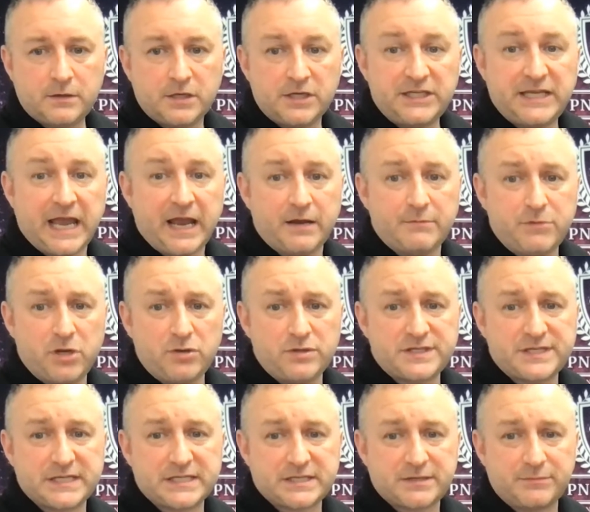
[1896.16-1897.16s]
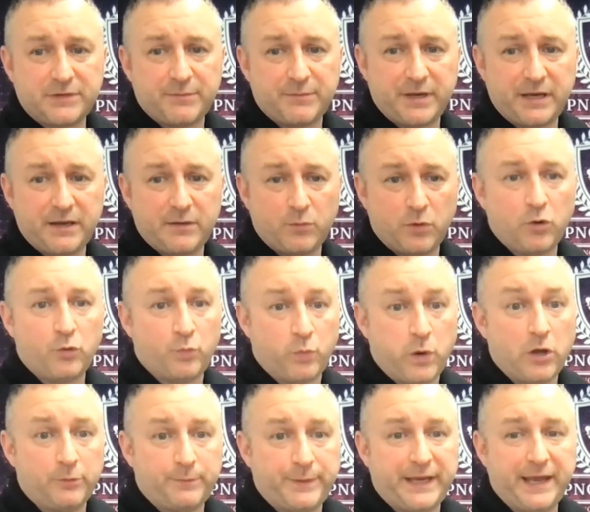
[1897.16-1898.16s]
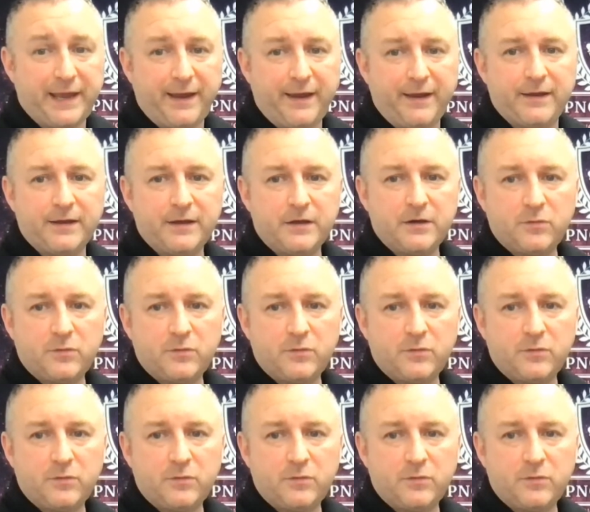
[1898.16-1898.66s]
Yeah, immune system will be hit.